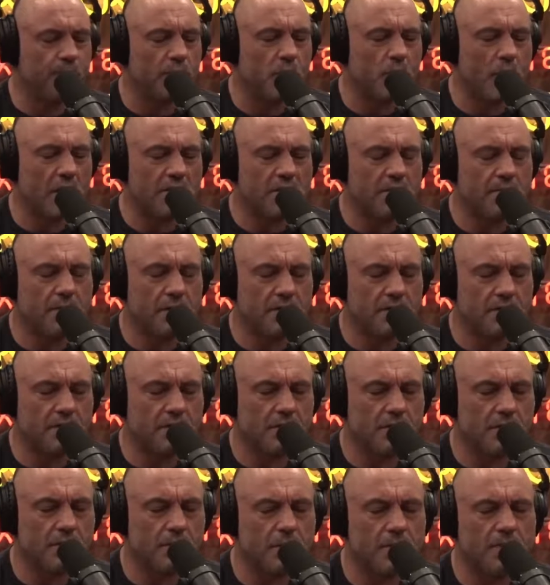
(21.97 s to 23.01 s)
Watched a bunch of
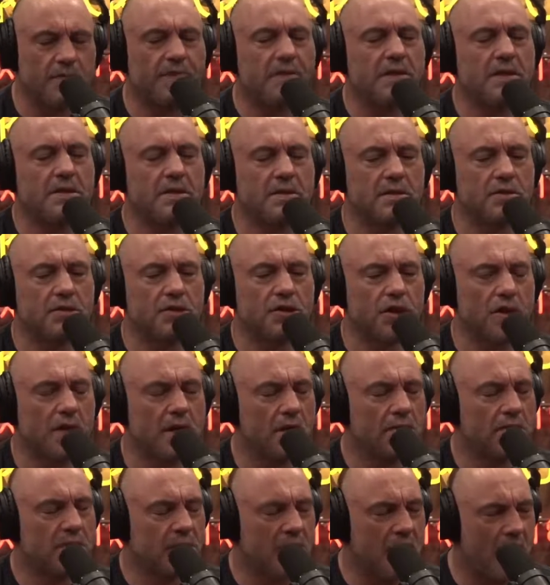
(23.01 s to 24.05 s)
those movies and shit. And
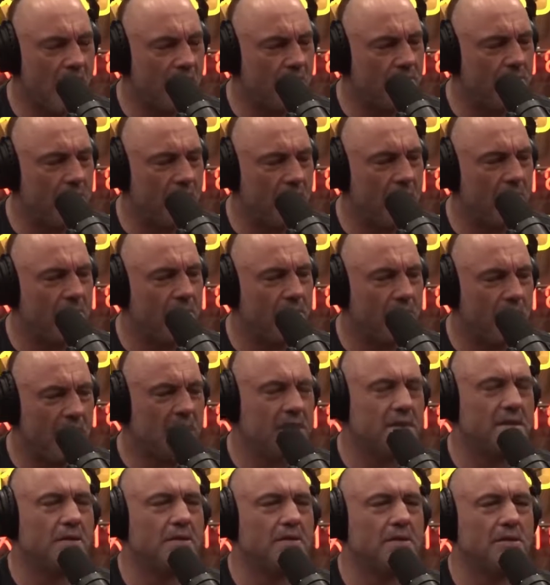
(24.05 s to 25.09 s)
I was, God, man,
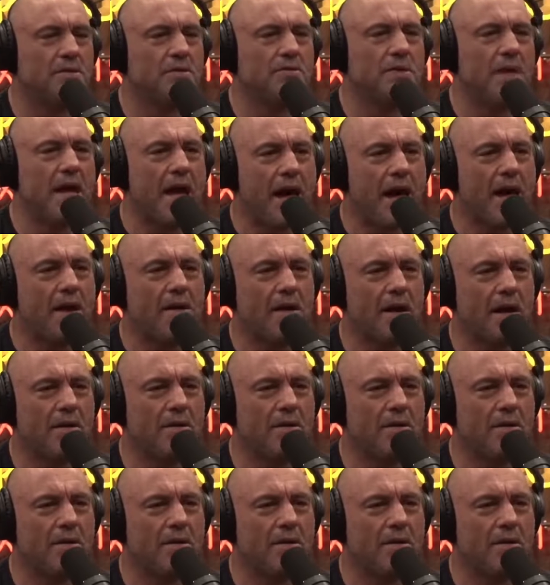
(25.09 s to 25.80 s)
amazing to do that.